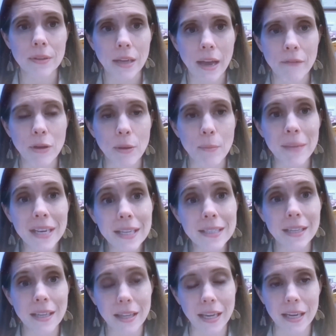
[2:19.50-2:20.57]
committed
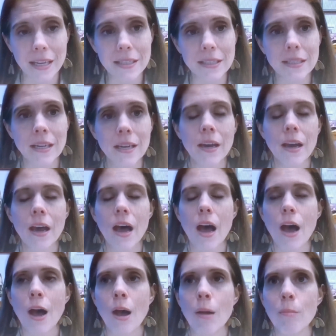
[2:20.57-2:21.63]
to this,
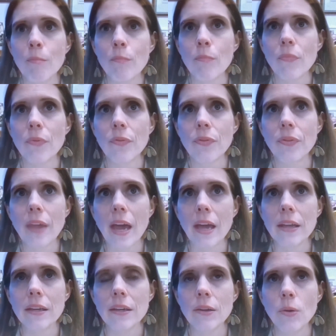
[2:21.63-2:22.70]

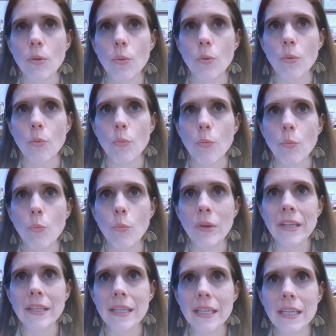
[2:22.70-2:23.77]
that
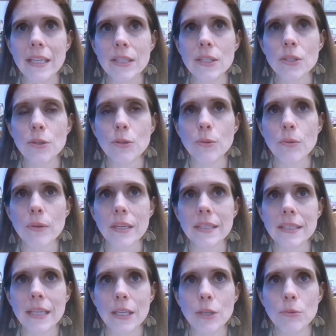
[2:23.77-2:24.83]
we need to
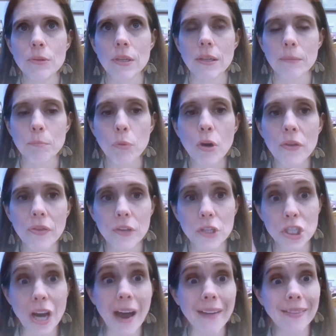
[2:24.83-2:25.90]
continue to
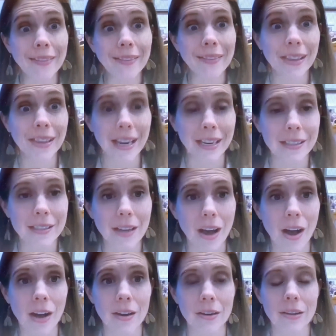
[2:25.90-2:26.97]
shine that light
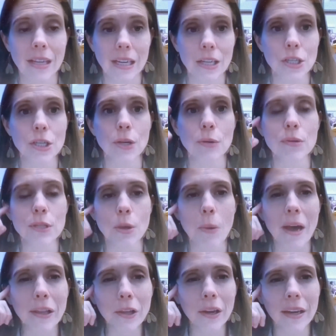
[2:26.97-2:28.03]
on the issue. So
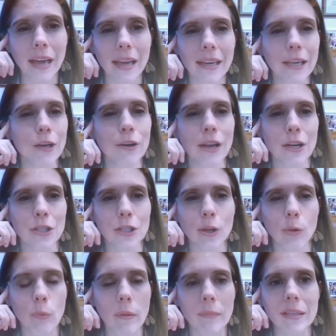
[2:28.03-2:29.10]
I look at International
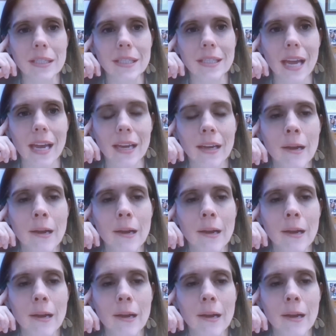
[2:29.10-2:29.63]
Women's Day